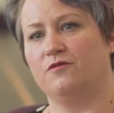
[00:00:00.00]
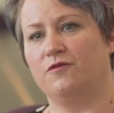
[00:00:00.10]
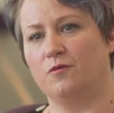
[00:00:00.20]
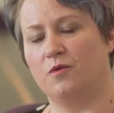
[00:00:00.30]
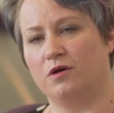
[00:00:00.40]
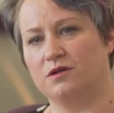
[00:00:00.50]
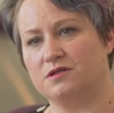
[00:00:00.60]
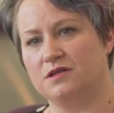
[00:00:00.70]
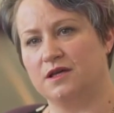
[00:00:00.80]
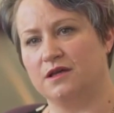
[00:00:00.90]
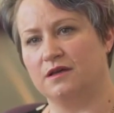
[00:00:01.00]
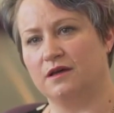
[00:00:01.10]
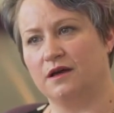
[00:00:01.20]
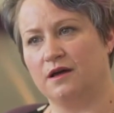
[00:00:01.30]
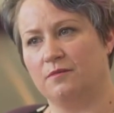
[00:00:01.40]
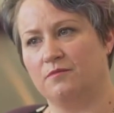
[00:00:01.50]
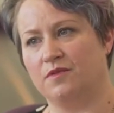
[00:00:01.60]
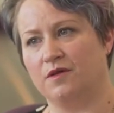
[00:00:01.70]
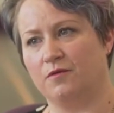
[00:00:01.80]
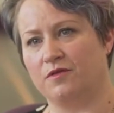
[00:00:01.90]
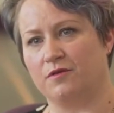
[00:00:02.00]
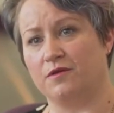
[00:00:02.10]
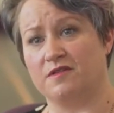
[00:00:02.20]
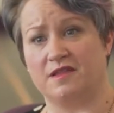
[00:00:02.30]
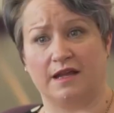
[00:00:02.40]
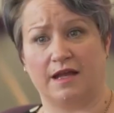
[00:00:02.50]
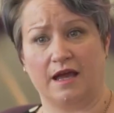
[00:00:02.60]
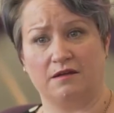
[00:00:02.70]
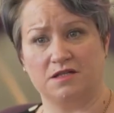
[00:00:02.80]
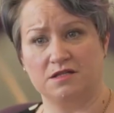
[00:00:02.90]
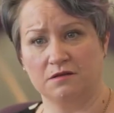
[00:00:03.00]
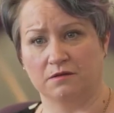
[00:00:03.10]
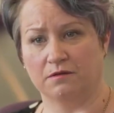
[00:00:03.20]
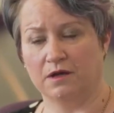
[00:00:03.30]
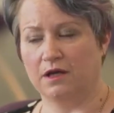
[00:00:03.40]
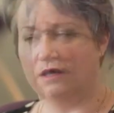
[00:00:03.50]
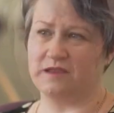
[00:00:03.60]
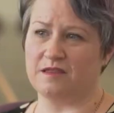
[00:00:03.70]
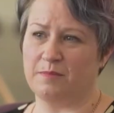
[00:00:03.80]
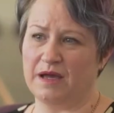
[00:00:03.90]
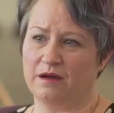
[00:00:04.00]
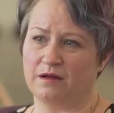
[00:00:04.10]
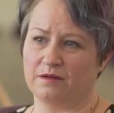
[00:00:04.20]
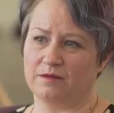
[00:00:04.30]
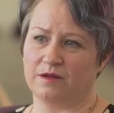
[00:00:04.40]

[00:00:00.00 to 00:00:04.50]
for what the author is setting out to do? It's about,